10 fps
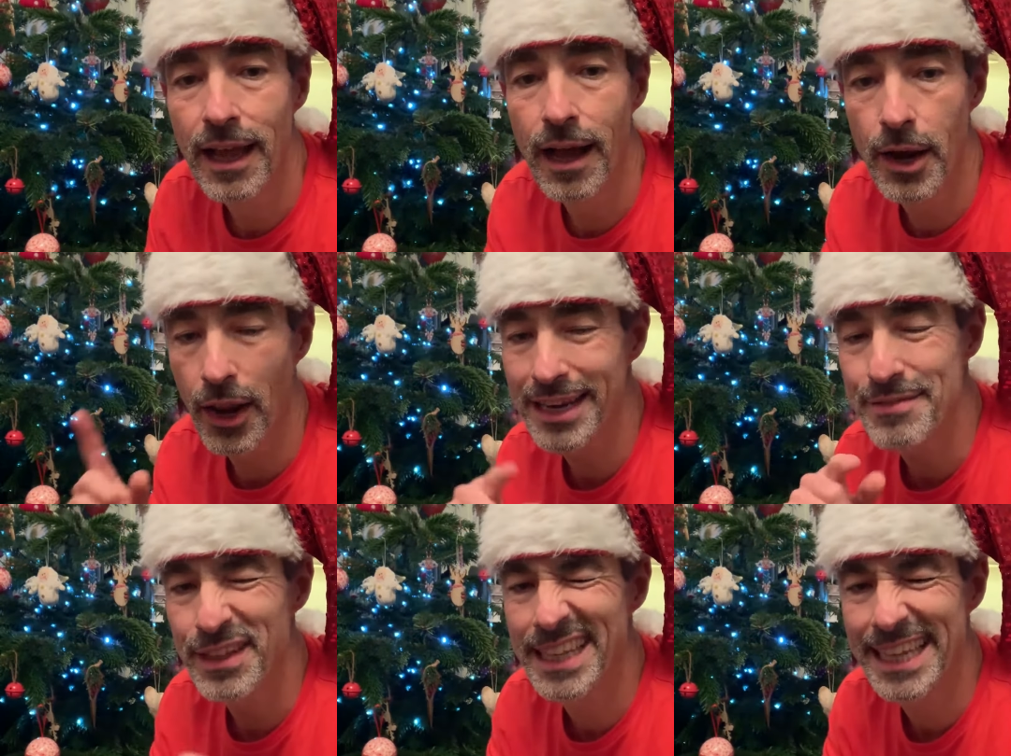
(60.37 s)
uh, and I'll leave
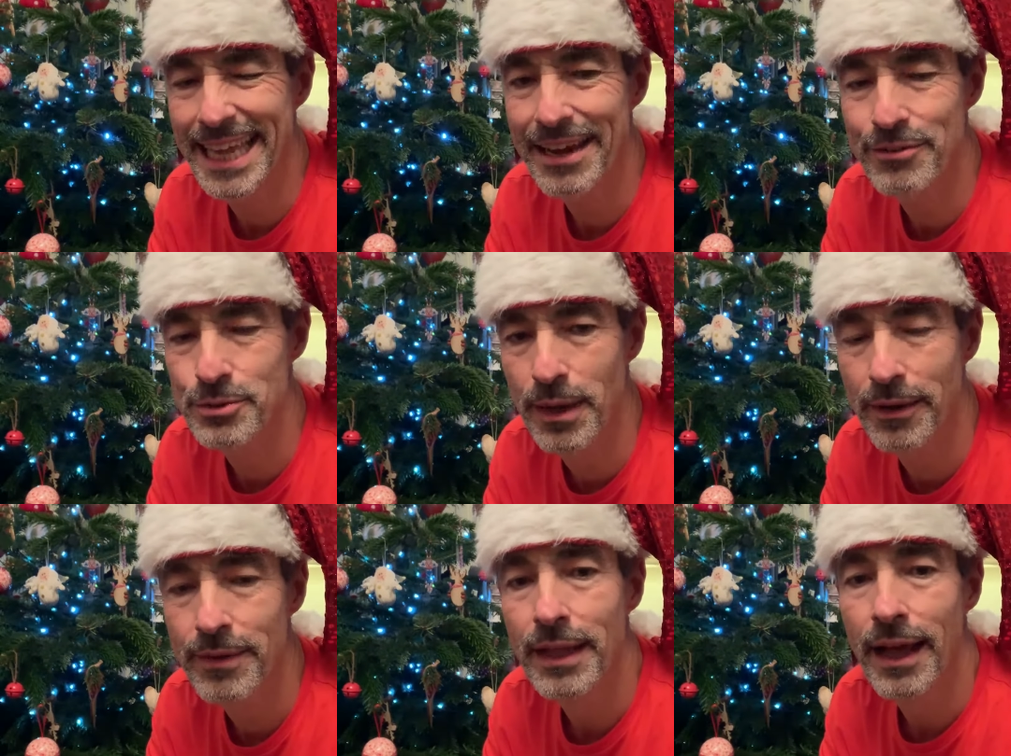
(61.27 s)
the link here as
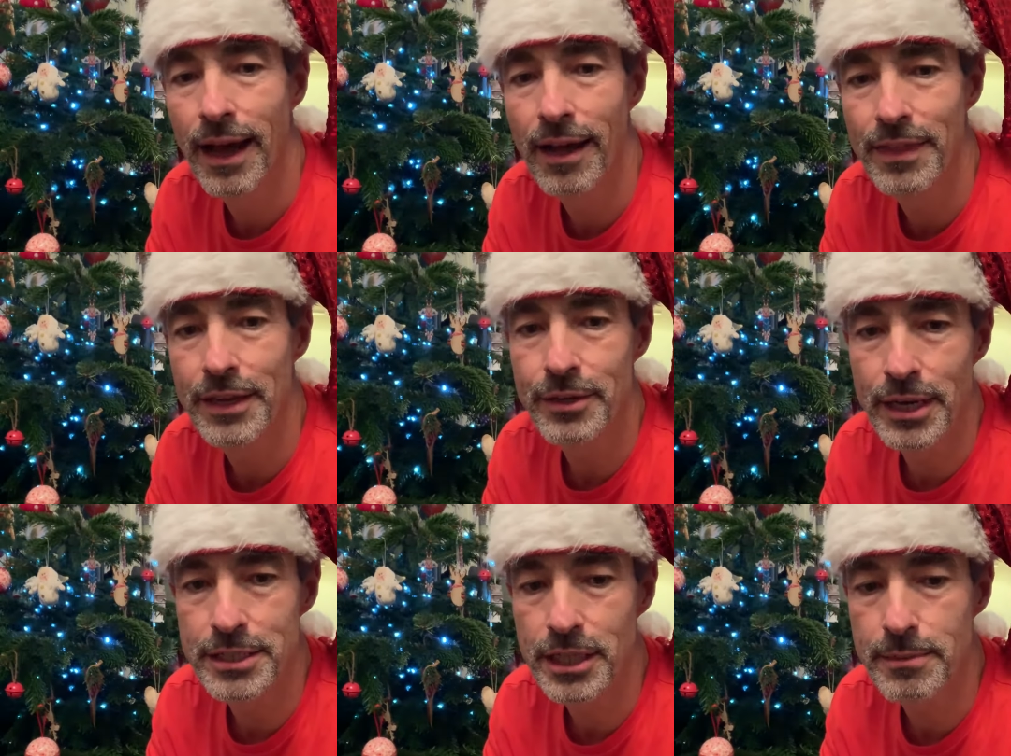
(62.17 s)
well, uh, then
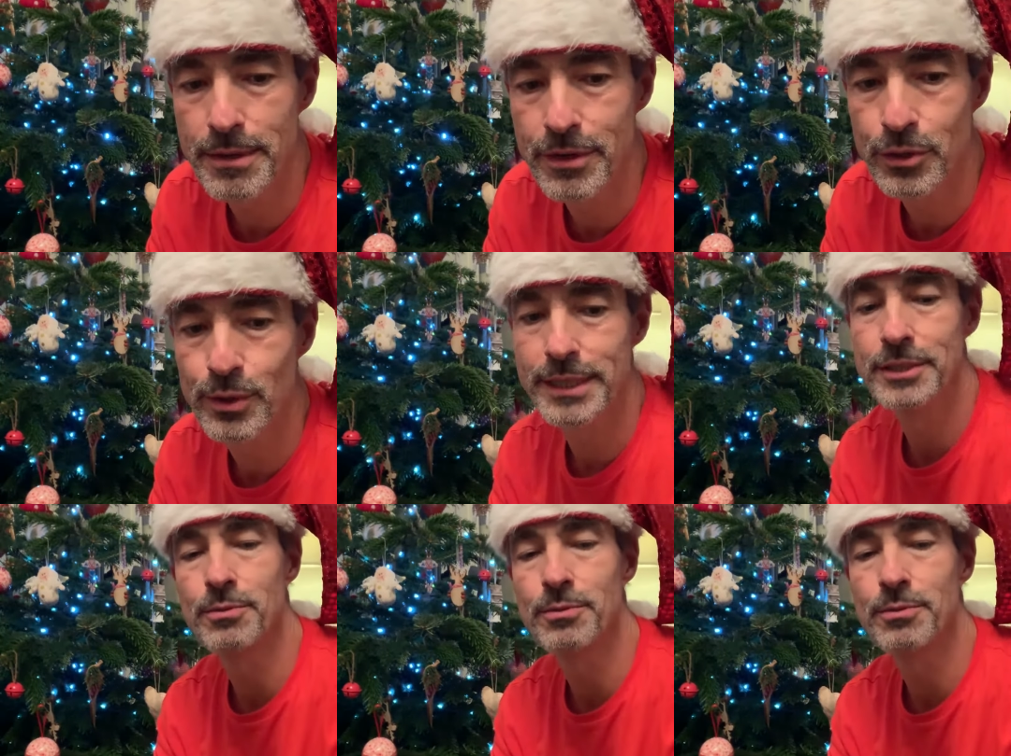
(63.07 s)
it's going to be recorded as